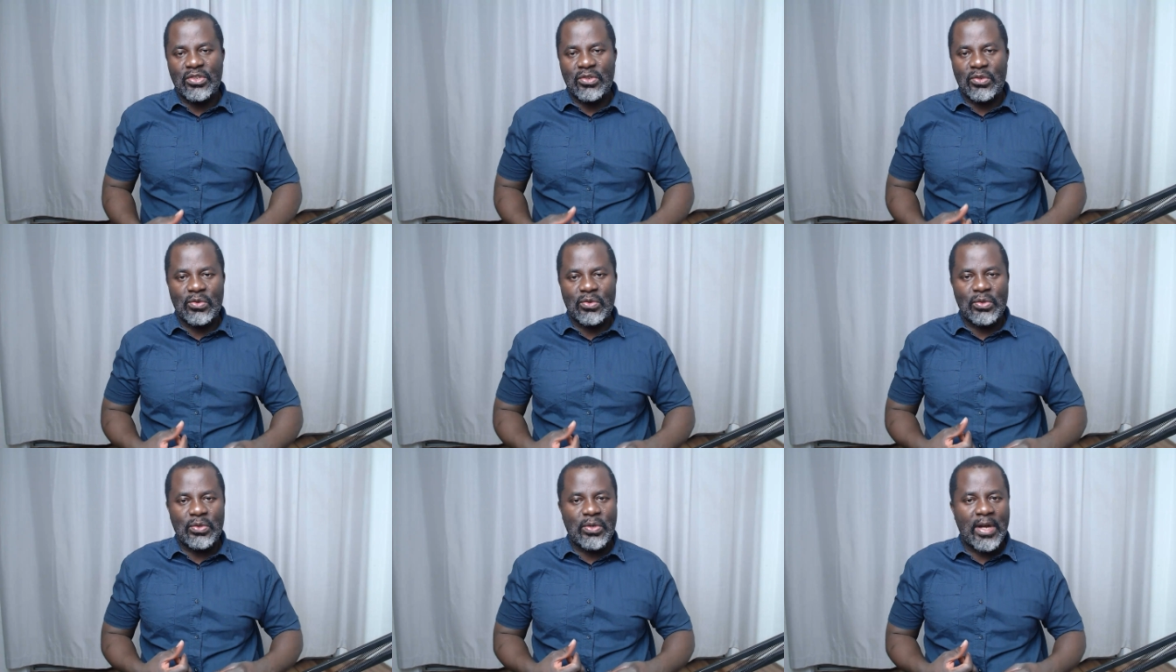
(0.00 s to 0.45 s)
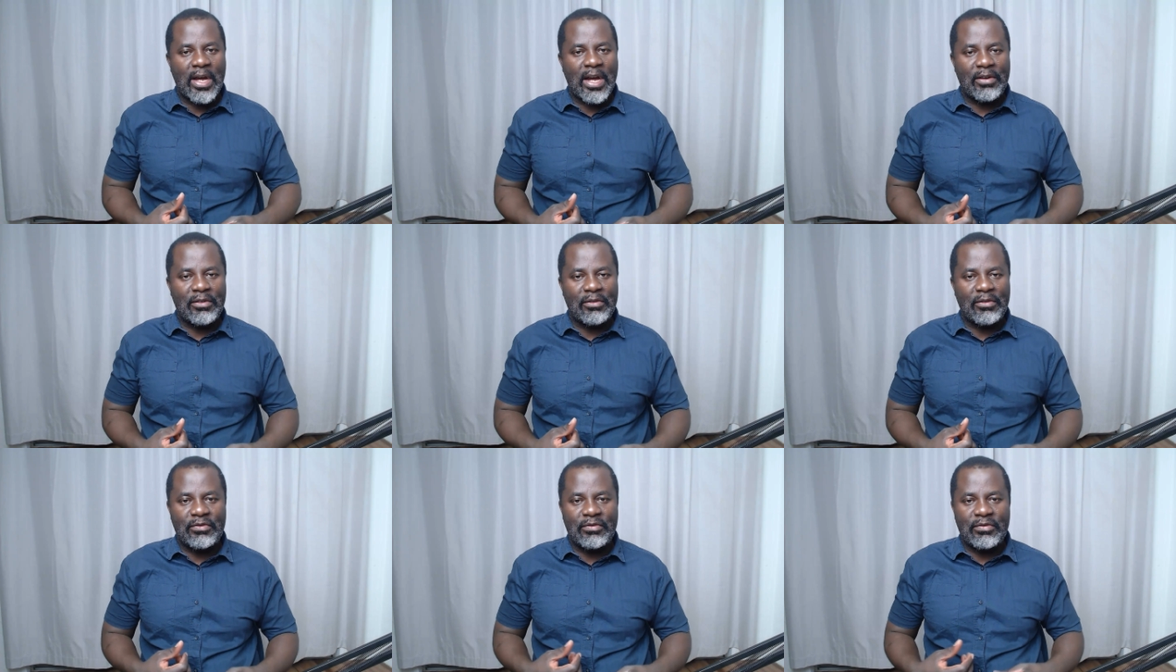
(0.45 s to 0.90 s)
You could
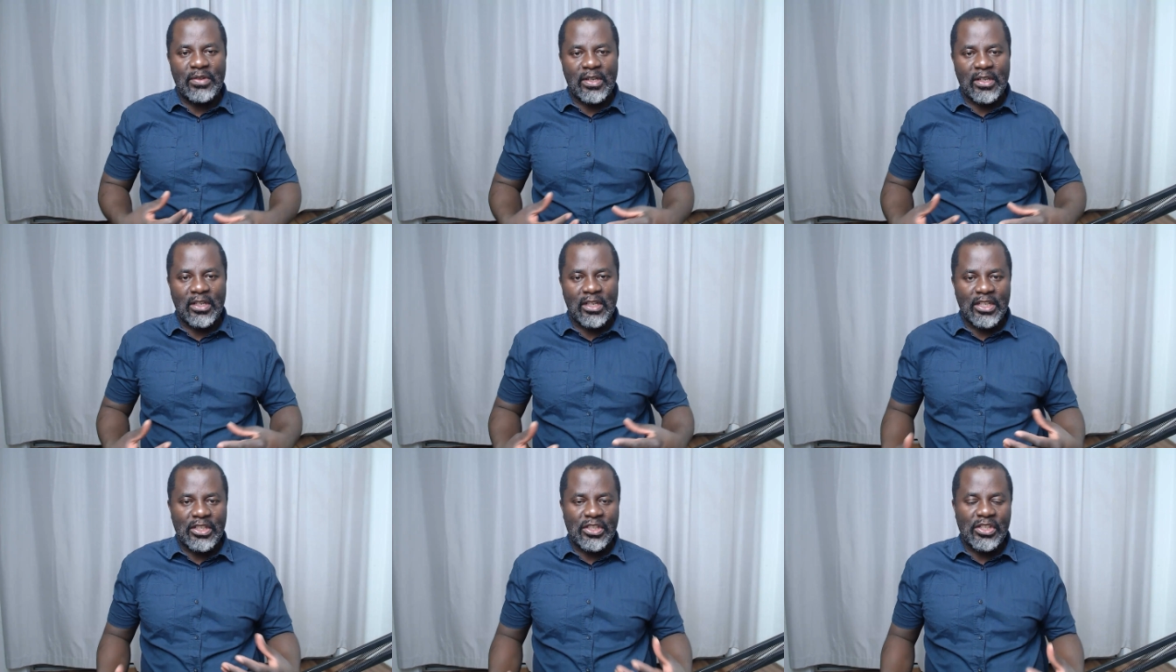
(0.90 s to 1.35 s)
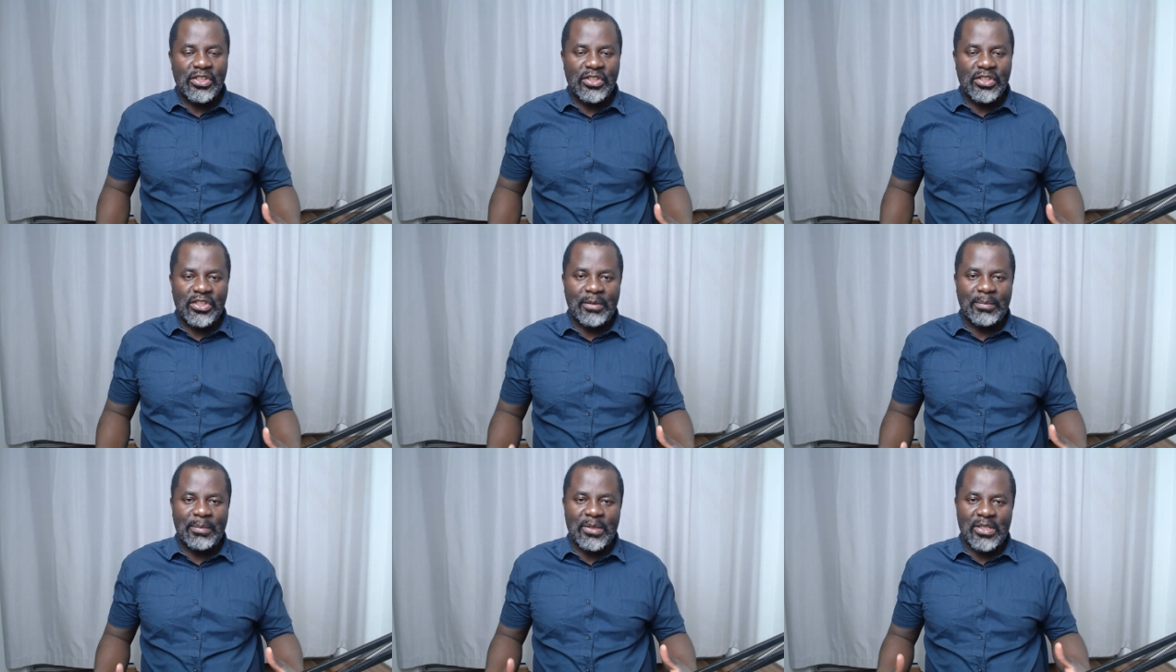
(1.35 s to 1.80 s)
have a
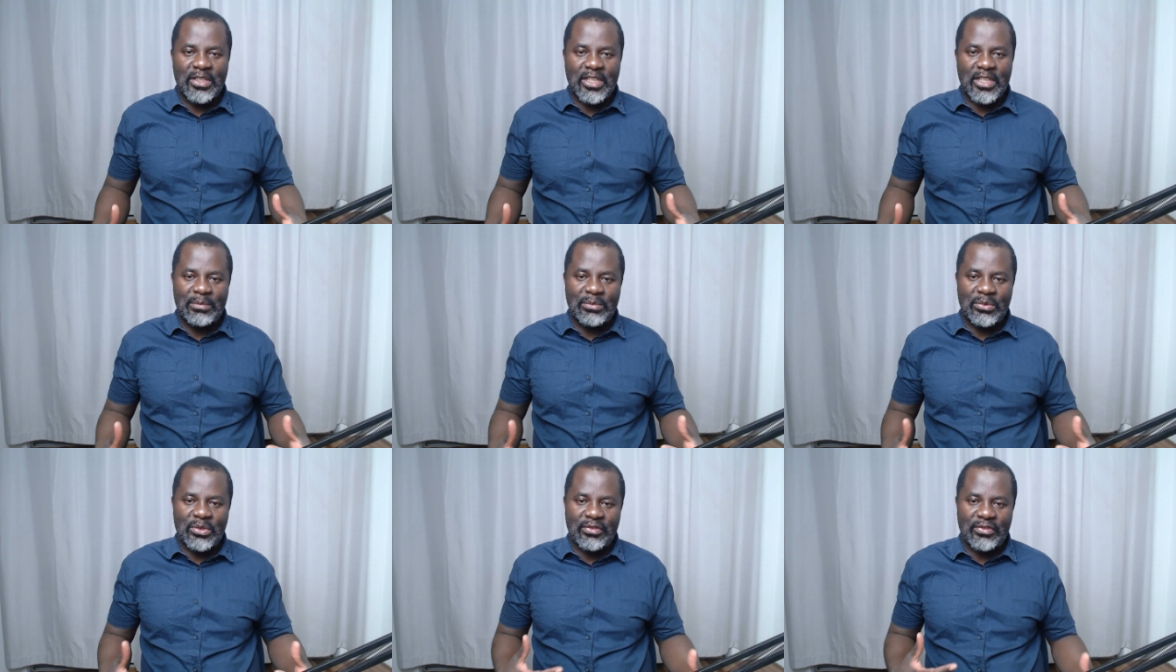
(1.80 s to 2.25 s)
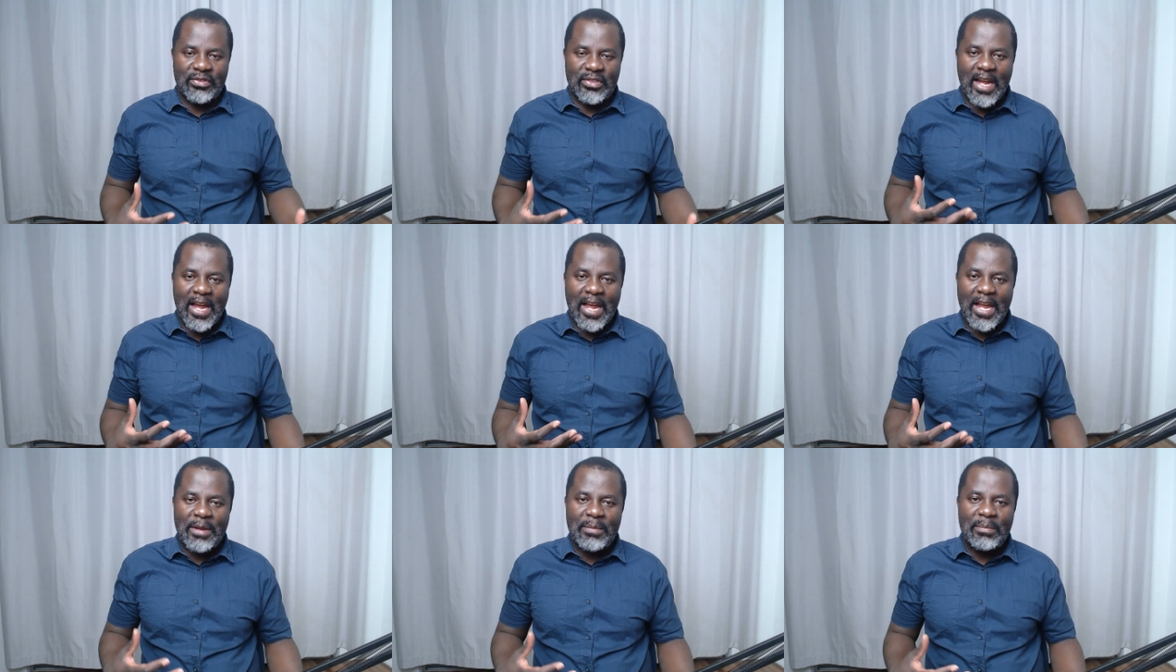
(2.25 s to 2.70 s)
relationship in terms of
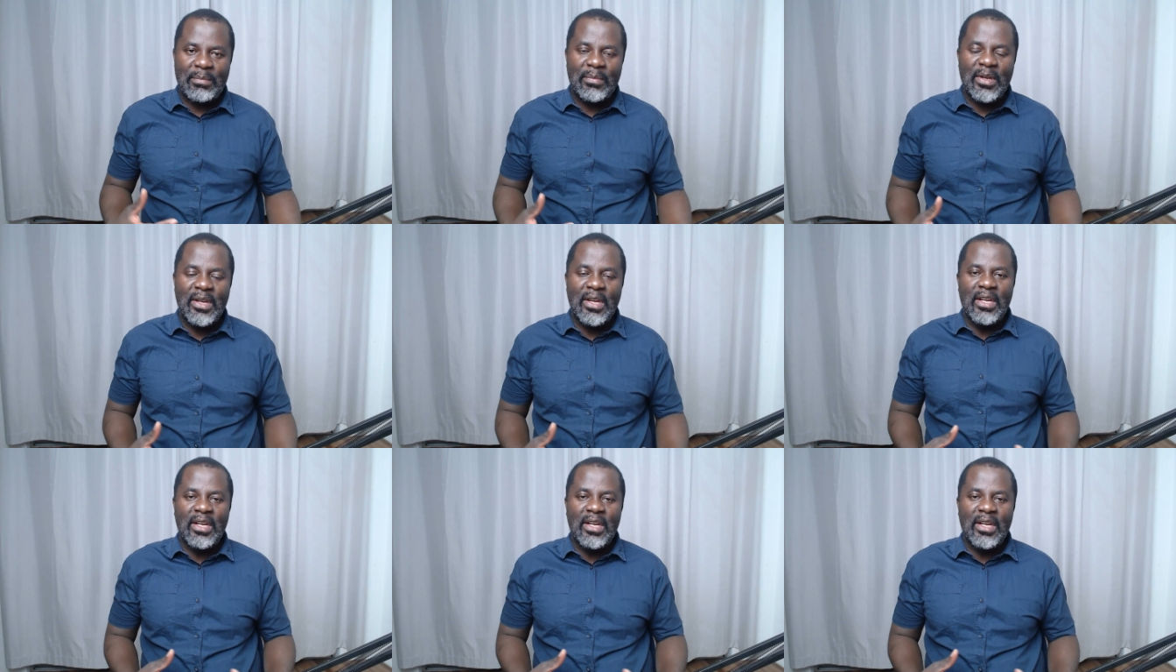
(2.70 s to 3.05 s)
time,